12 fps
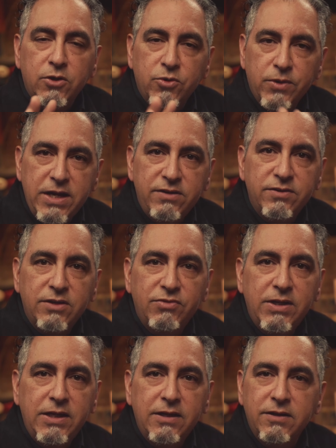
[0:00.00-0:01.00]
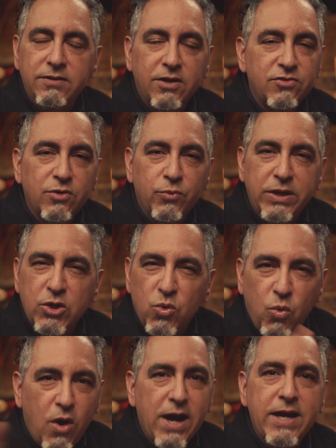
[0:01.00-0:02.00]
Creativity doesn't
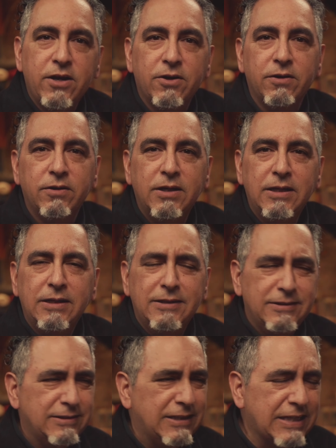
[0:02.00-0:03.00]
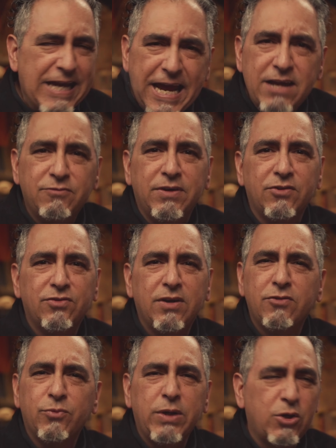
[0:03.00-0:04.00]
require a canvas. It
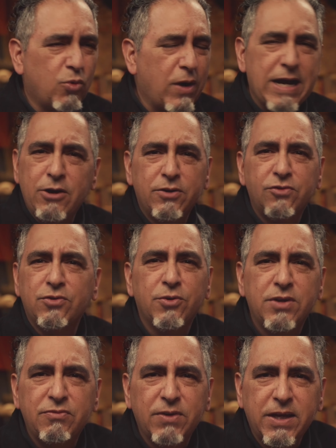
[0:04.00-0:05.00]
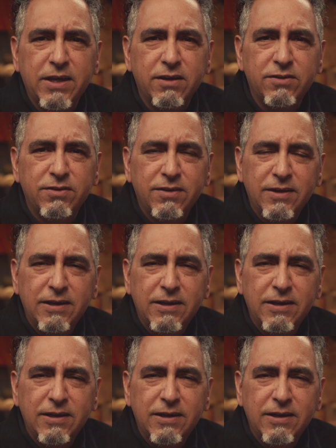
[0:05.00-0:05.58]
doesn't require a certificate.